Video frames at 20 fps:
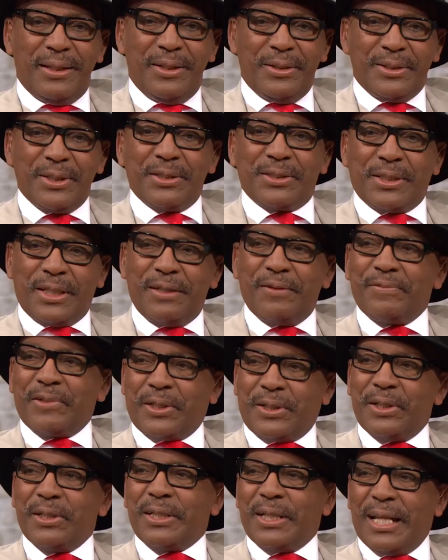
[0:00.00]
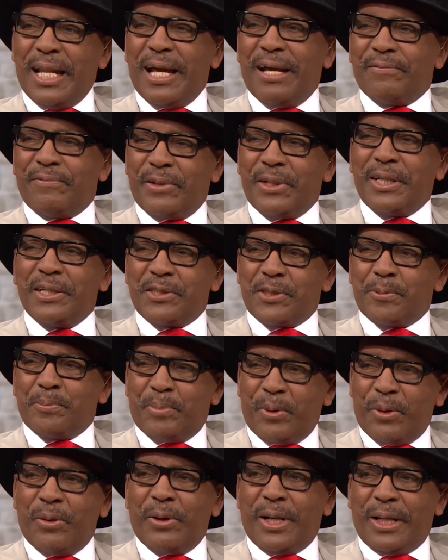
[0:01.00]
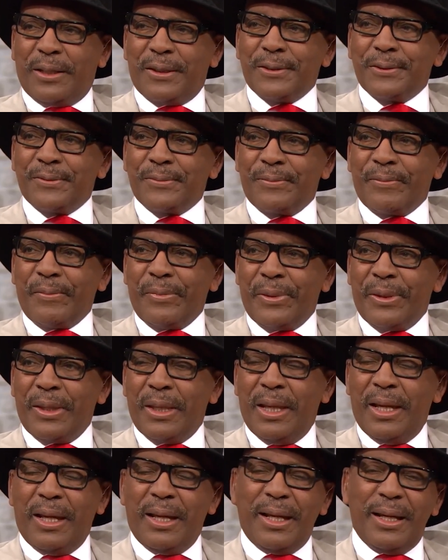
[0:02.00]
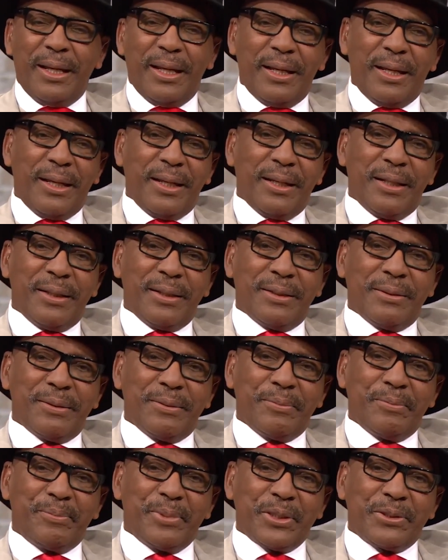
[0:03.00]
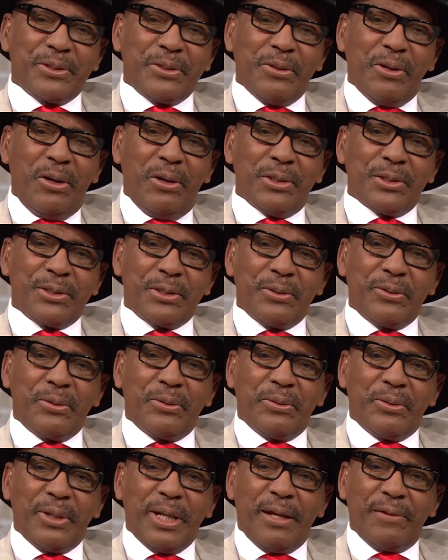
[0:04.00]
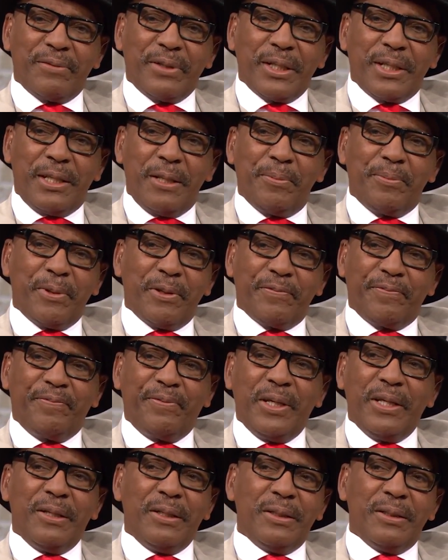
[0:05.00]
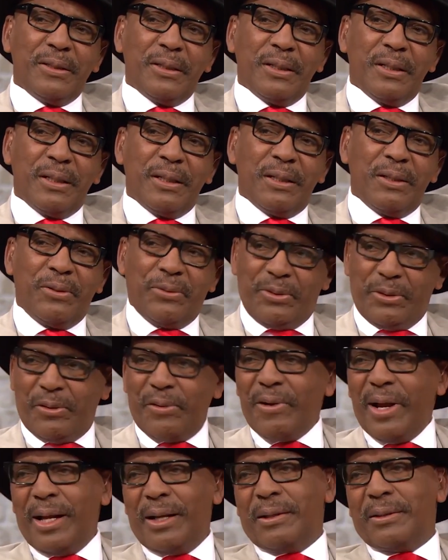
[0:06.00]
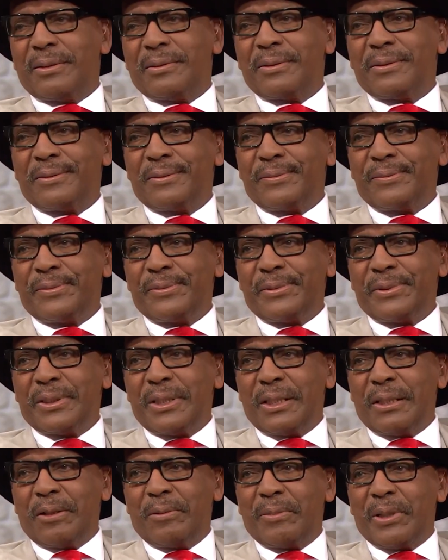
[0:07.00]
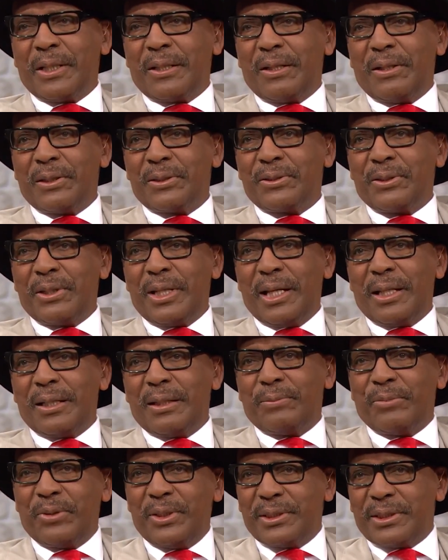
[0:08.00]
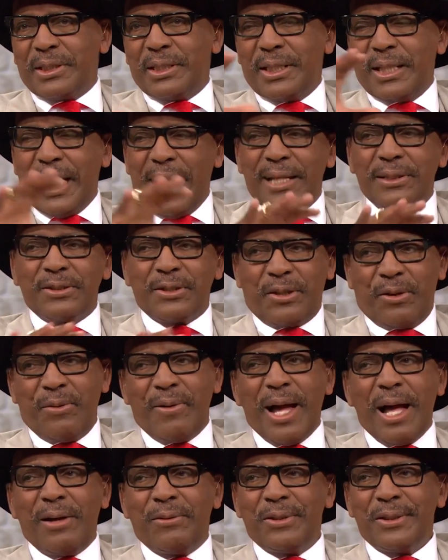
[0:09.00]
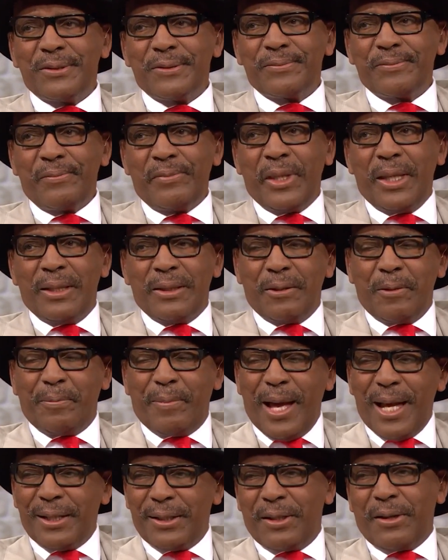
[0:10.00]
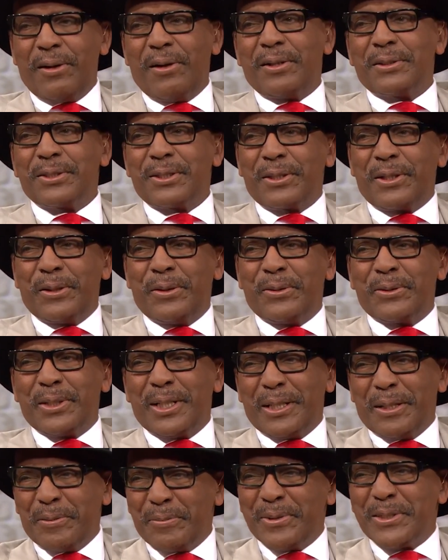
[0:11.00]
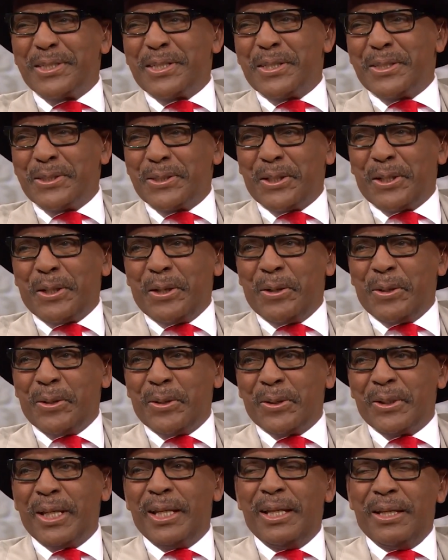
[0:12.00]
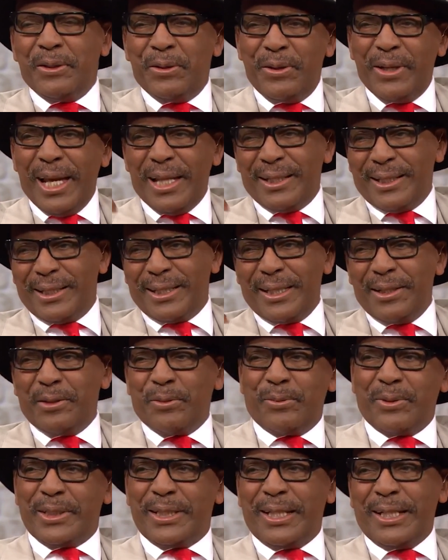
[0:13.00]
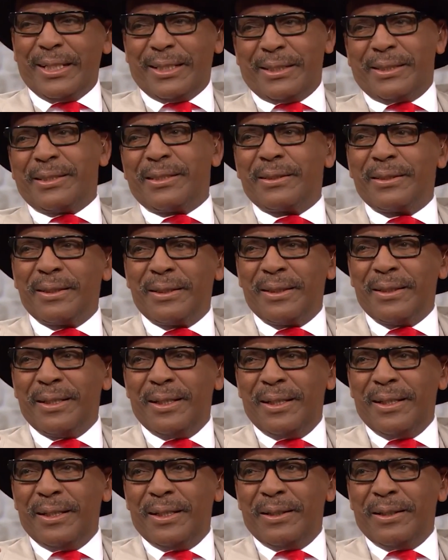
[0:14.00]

you just lived a good life. You get spoiled, mm. and but you also have to keep your feet on the ground. Mm -hmm. You know, because you got to, once the lights go out, the bodyguards are gone, the limousines are gone. You got to deal with this, yeah.